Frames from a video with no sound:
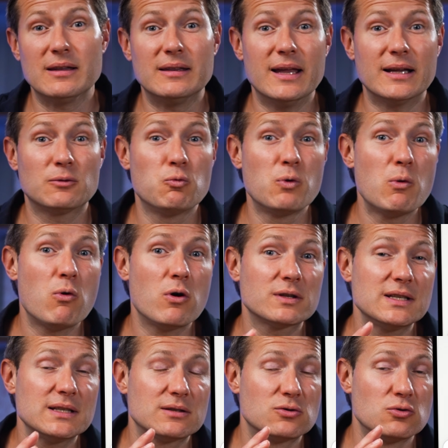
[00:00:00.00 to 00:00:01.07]
that we
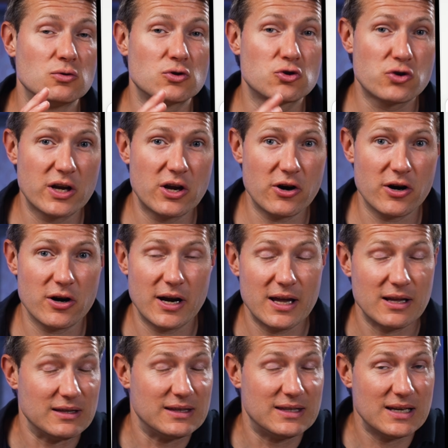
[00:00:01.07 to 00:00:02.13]
wanted to trigger
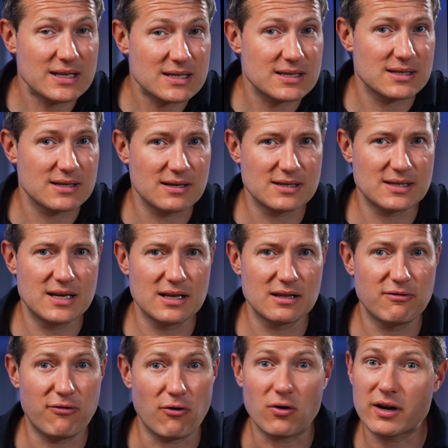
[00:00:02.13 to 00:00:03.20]
this skill
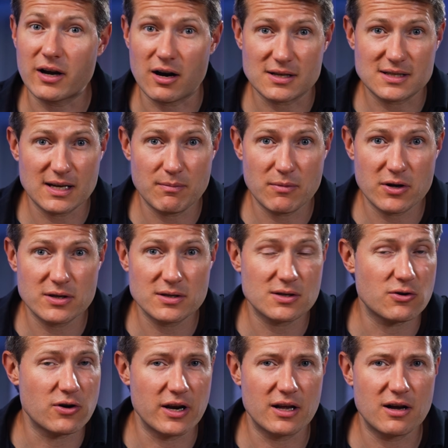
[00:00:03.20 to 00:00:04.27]
for card statements,
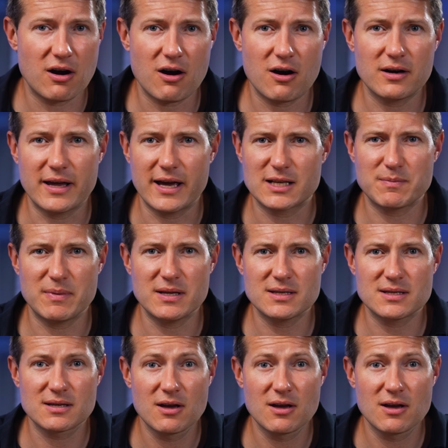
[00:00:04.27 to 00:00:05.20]
credit card, expense,